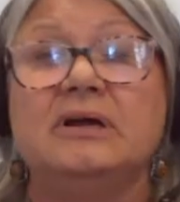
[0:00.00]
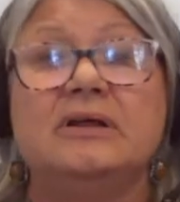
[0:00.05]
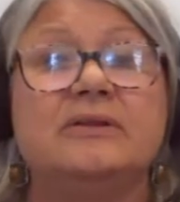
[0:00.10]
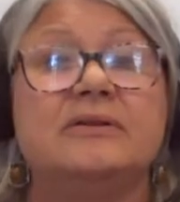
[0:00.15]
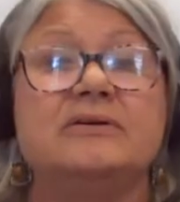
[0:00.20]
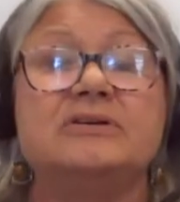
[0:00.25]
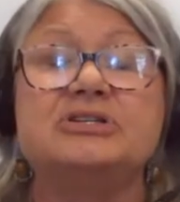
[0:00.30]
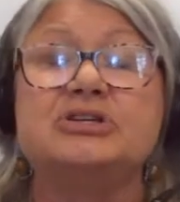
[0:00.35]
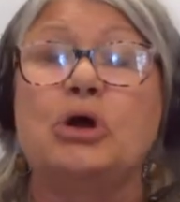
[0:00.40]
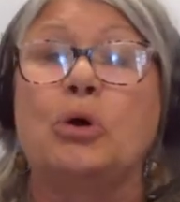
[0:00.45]

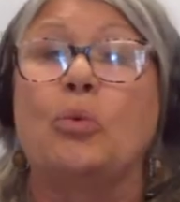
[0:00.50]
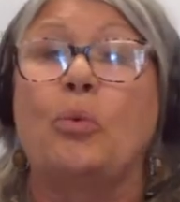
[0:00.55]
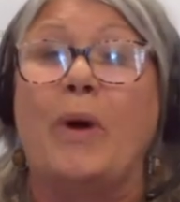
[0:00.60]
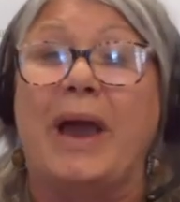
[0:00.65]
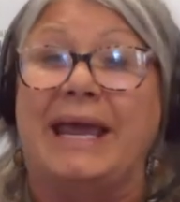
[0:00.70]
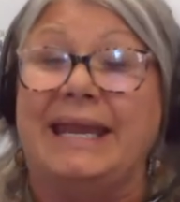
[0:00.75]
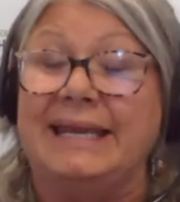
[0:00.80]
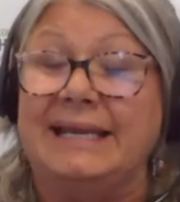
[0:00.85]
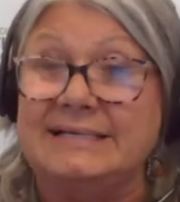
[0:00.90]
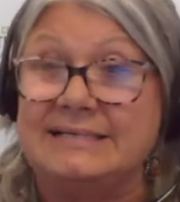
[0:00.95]
There's no
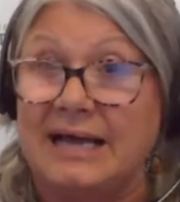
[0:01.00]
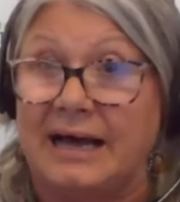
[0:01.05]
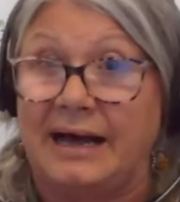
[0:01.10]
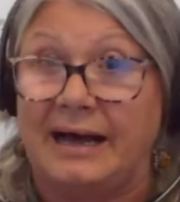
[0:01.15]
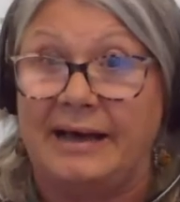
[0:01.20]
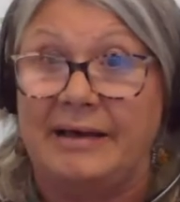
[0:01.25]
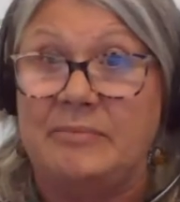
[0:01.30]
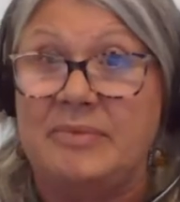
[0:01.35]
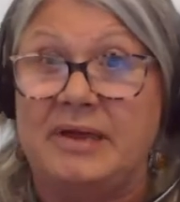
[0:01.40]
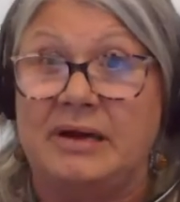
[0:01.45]
waiting
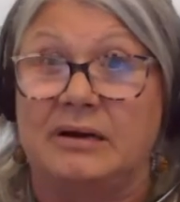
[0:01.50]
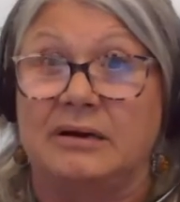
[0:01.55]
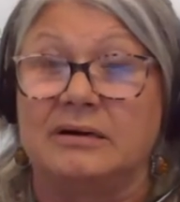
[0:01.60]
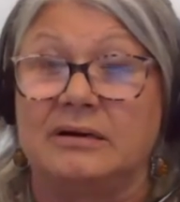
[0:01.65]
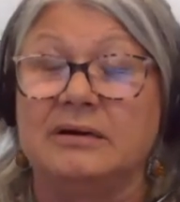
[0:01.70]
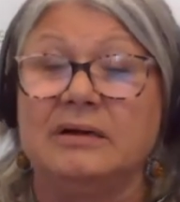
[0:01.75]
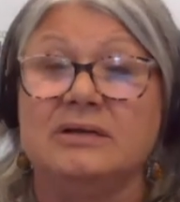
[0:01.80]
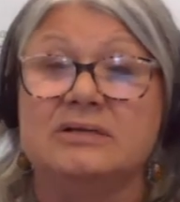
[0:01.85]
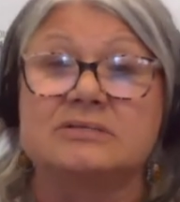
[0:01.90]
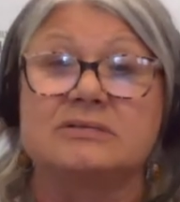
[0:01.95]
time there.
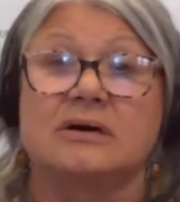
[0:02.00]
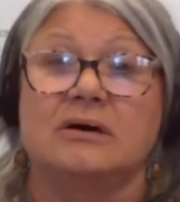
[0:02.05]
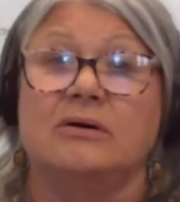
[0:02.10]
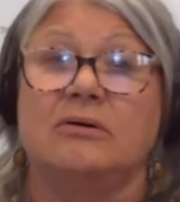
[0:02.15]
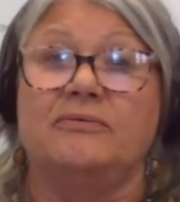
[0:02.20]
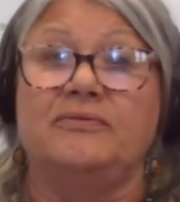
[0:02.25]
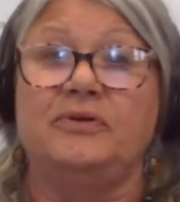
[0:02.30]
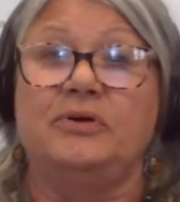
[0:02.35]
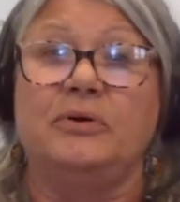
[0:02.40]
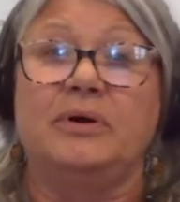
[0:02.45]
So
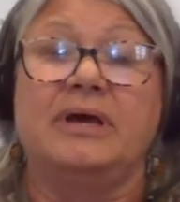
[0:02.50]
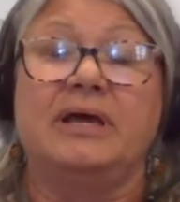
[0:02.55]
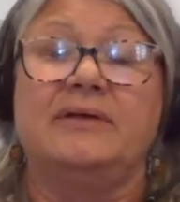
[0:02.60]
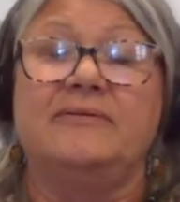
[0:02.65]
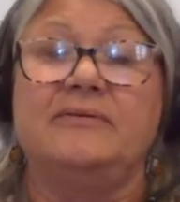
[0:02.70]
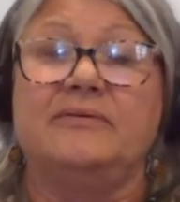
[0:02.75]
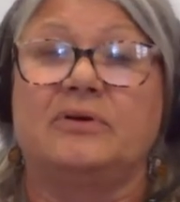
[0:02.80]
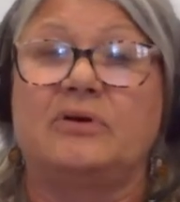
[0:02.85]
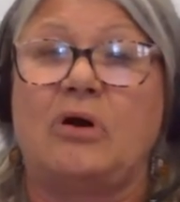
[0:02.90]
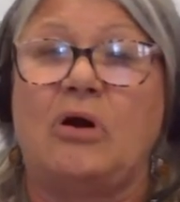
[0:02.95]
if you get
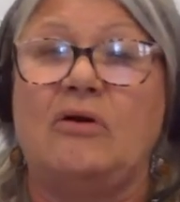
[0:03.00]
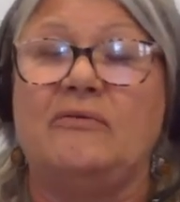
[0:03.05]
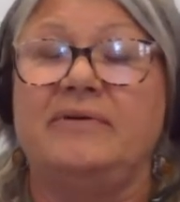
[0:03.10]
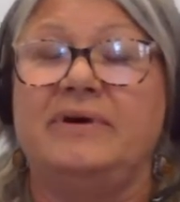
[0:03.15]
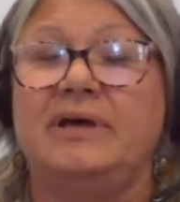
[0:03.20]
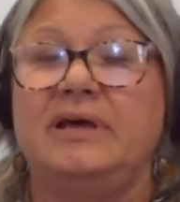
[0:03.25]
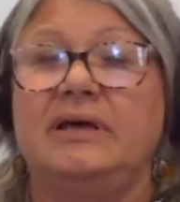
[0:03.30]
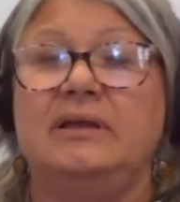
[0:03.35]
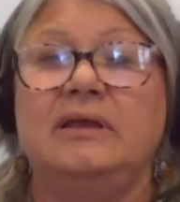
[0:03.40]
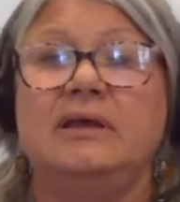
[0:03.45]

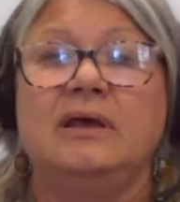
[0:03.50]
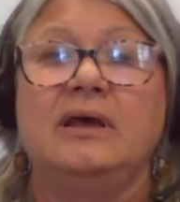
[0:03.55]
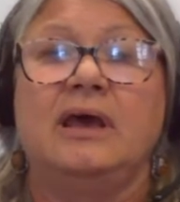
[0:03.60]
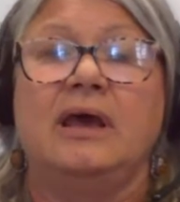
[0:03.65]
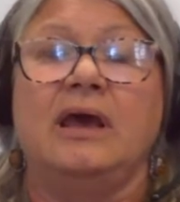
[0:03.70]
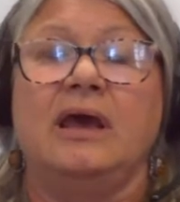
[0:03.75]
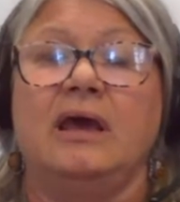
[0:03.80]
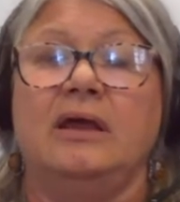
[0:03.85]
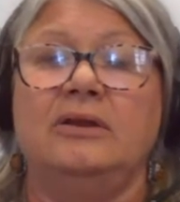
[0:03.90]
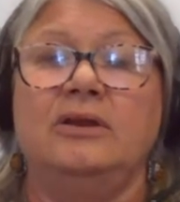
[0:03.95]
COVID
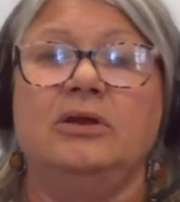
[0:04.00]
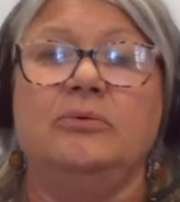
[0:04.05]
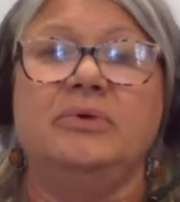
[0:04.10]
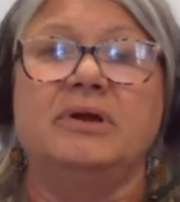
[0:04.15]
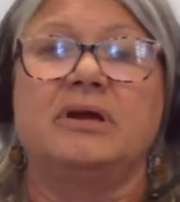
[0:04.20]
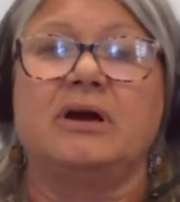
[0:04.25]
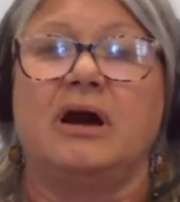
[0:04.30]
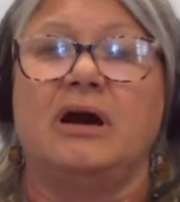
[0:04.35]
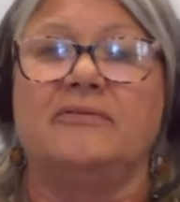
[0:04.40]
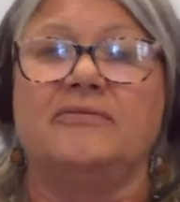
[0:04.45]
and you
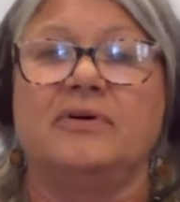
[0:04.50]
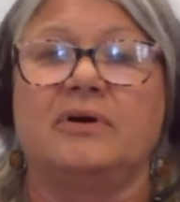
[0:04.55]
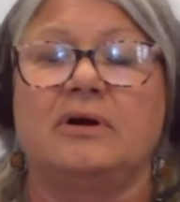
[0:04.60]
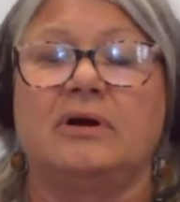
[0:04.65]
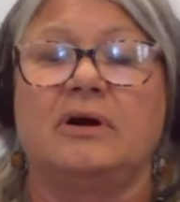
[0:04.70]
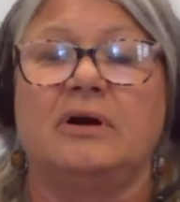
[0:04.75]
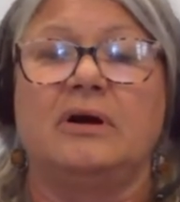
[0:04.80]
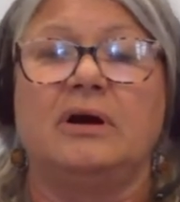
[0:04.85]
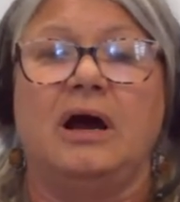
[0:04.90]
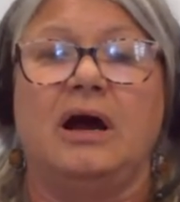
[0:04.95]

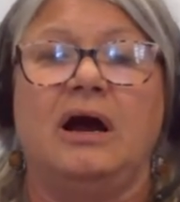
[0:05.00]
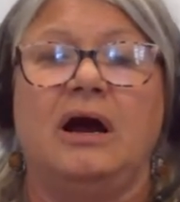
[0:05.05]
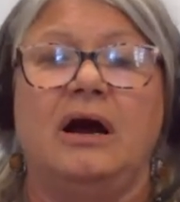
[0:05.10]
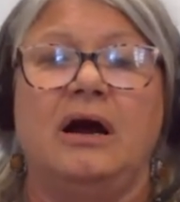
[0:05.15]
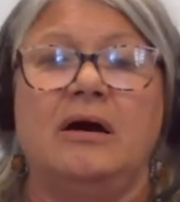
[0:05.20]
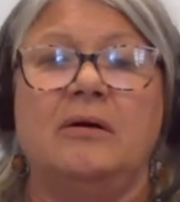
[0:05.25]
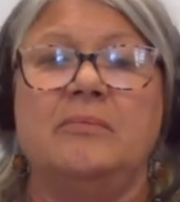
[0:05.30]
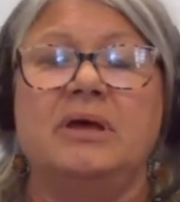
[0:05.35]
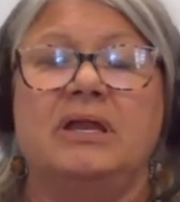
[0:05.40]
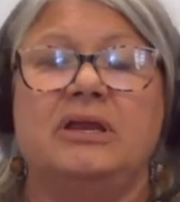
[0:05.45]
recover
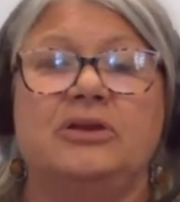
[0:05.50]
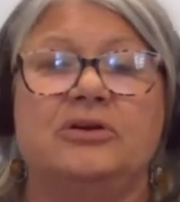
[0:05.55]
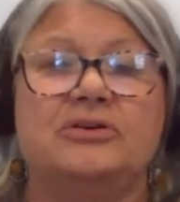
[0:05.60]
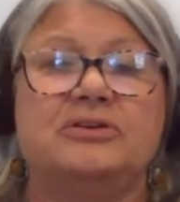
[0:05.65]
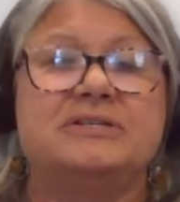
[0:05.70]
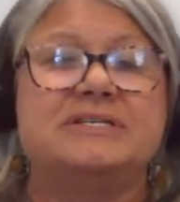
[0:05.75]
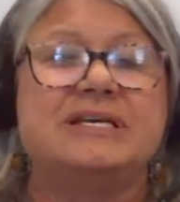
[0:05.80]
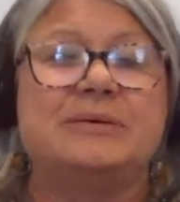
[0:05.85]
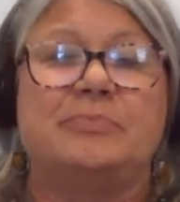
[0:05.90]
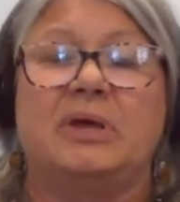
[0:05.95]
and you're
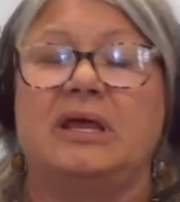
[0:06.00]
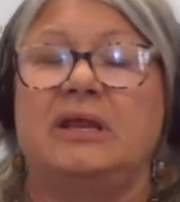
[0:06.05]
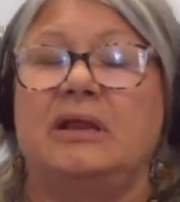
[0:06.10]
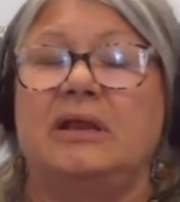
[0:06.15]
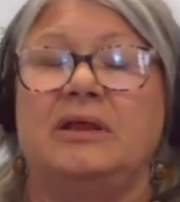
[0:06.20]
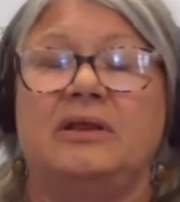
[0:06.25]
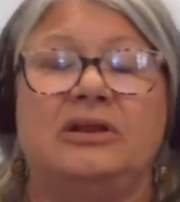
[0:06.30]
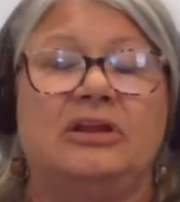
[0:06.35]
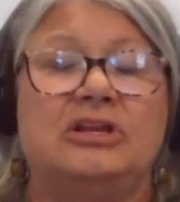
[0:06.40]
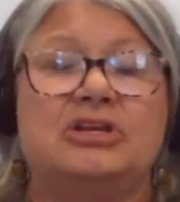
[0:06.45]
in
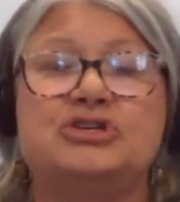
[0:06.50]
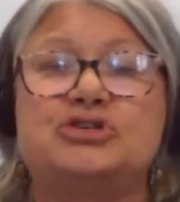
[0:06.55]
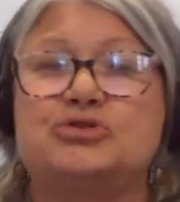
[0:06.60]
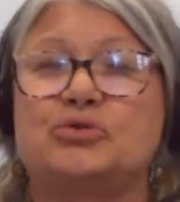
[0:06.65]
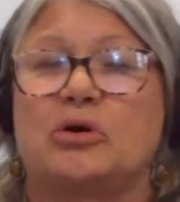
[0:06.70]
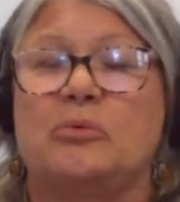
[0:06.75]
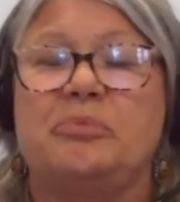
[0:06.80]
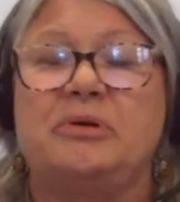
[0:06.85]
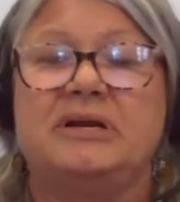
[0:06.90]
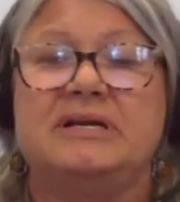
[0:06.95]
a
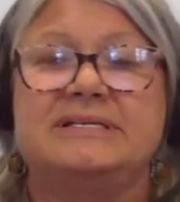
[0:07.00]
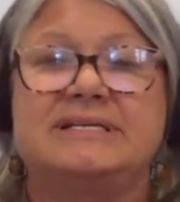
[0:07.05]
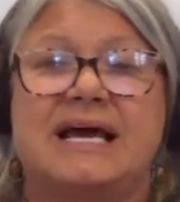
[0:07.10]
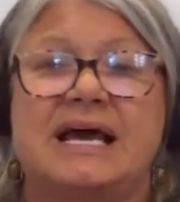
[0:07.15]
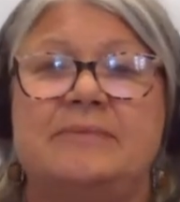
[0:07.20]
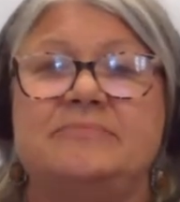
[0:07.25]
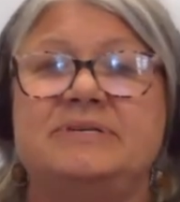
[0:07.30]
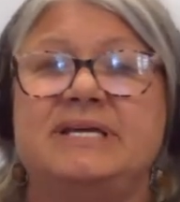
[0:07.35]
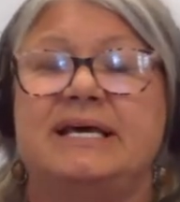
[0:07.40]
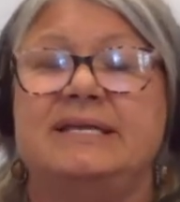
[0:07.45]
short period of
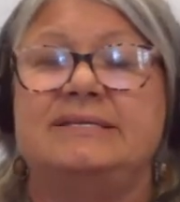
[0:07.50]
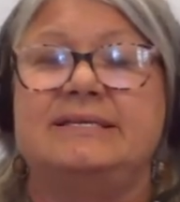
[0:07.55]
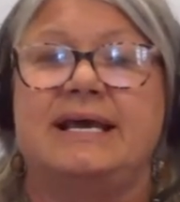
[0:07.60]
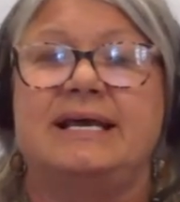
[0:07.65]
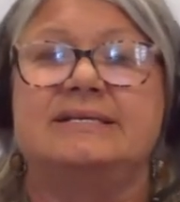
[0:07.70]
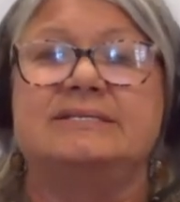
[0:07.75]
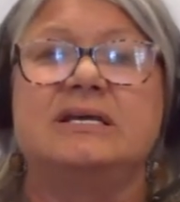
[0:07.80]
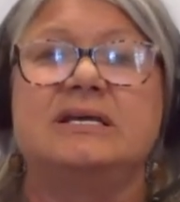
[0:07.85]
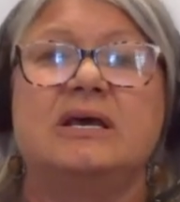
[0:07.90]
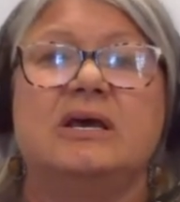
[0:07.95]
time, 10
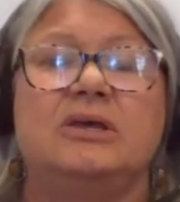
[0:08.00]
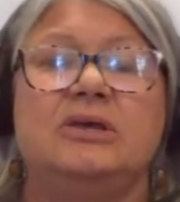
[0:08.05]
days,